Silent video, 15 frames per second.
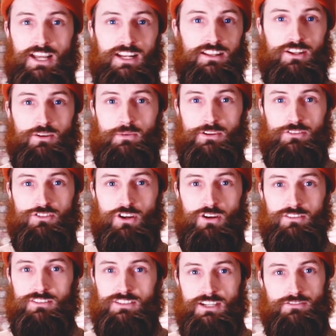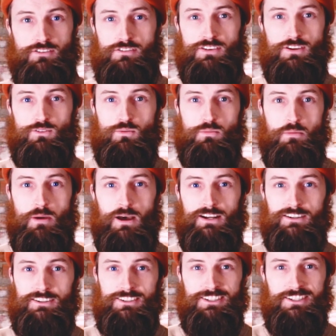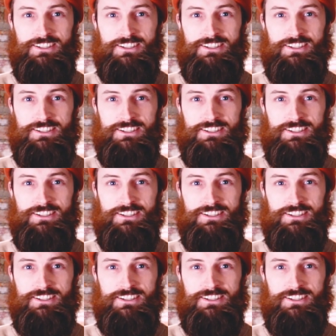add a little bit of salt and everything will be better.